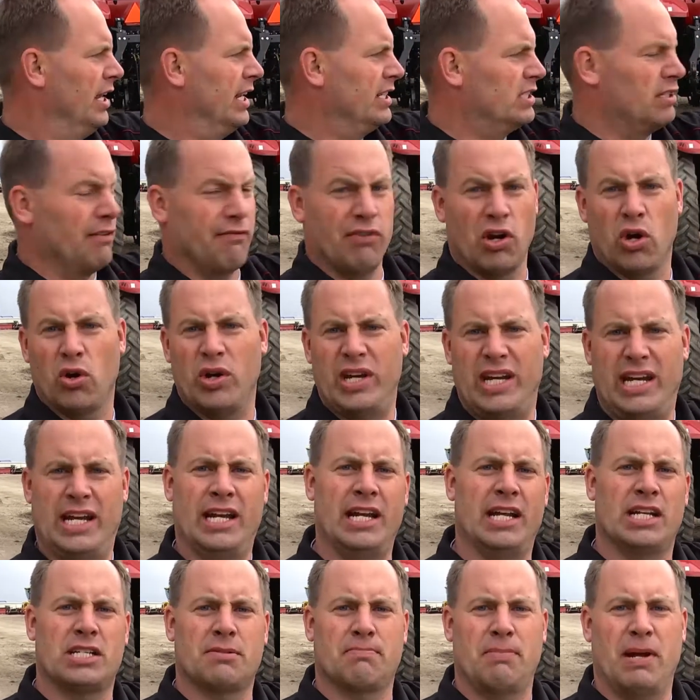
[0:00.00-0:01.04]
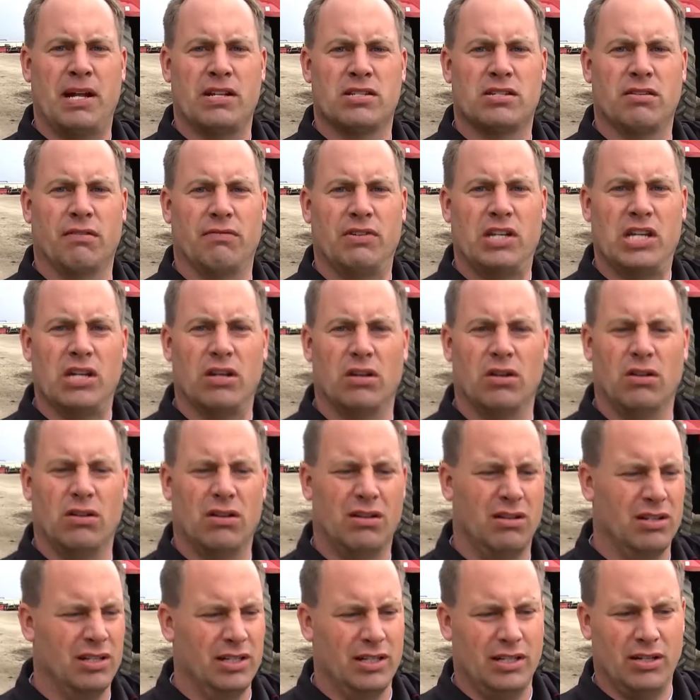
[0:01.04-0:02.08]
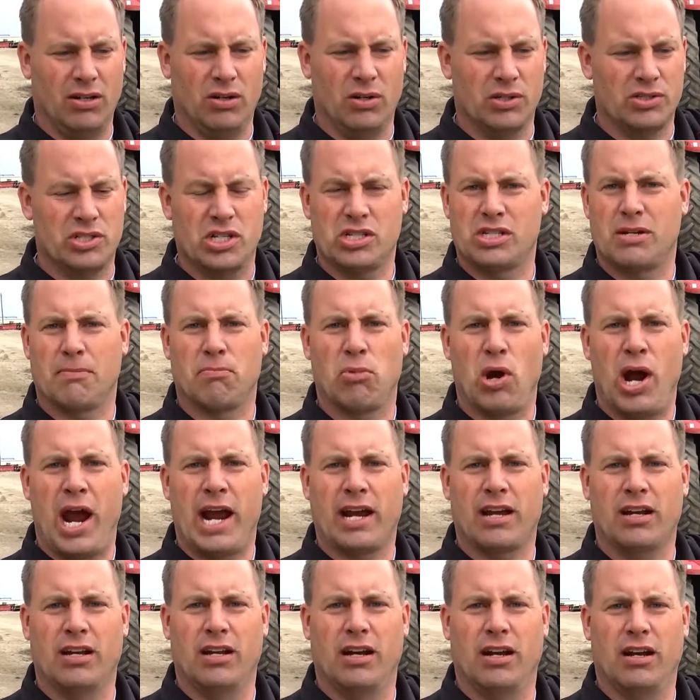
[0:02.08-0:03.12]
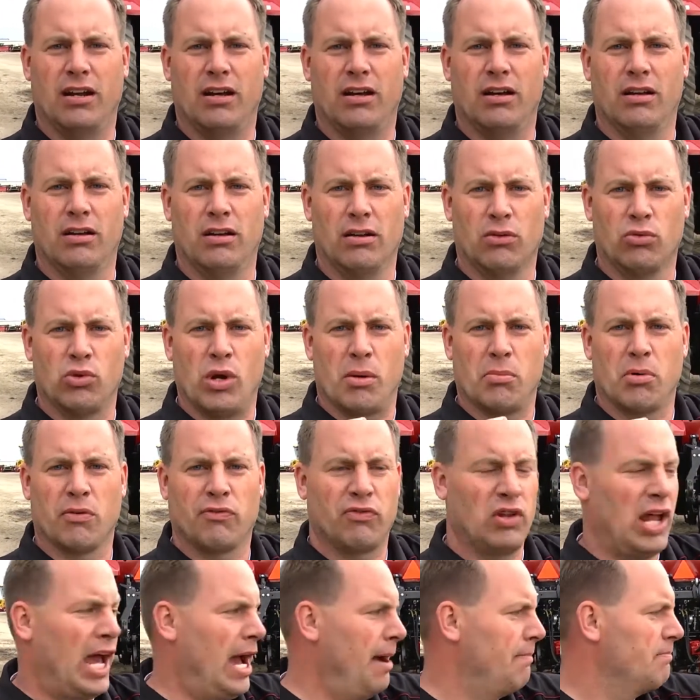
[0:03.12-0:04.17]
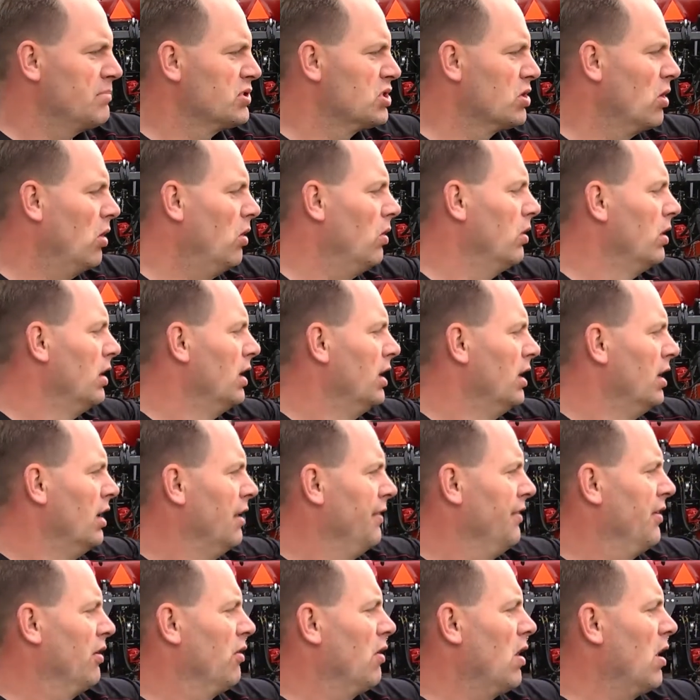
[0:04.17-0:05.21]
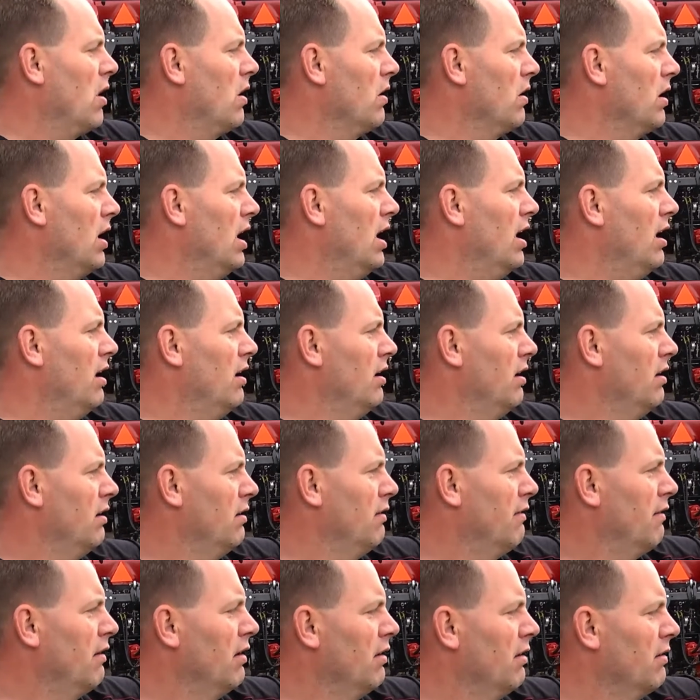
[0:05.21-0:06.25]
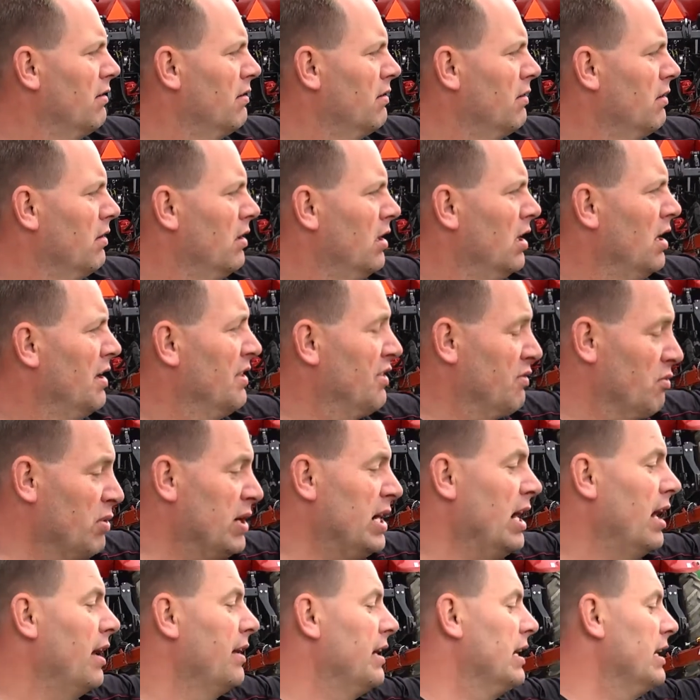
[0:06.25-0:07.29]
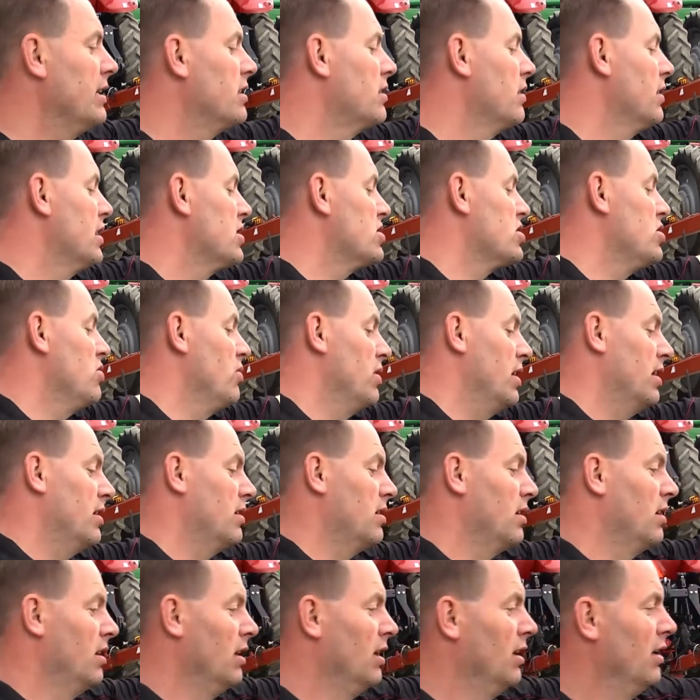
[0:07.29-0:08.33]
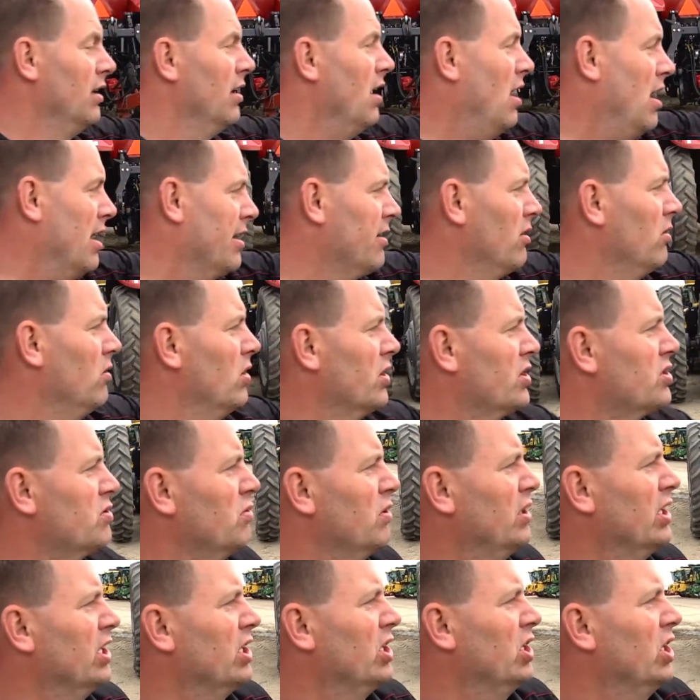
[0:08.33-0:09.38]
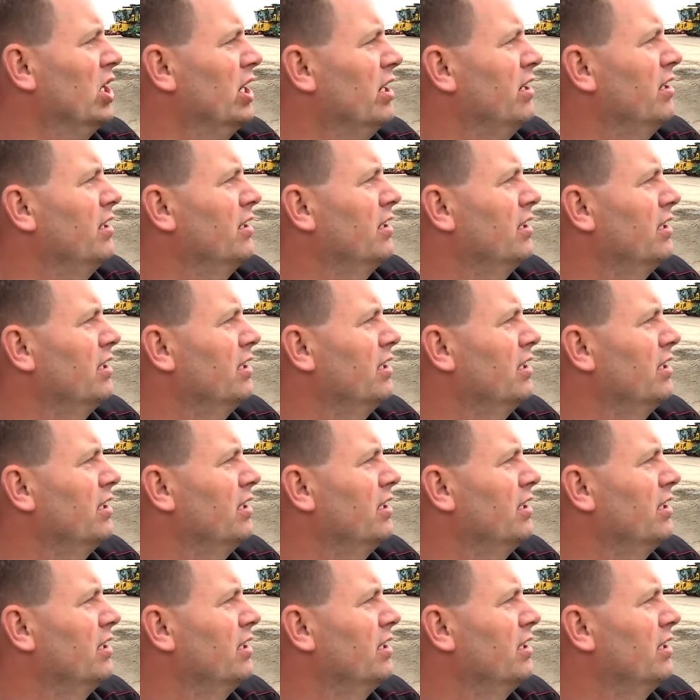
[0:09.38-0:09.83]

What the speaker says: That's a very inexpensive deal. You know, it's just a bracket and a rubber flap. So there are 3 on this unit. Auger looks really good.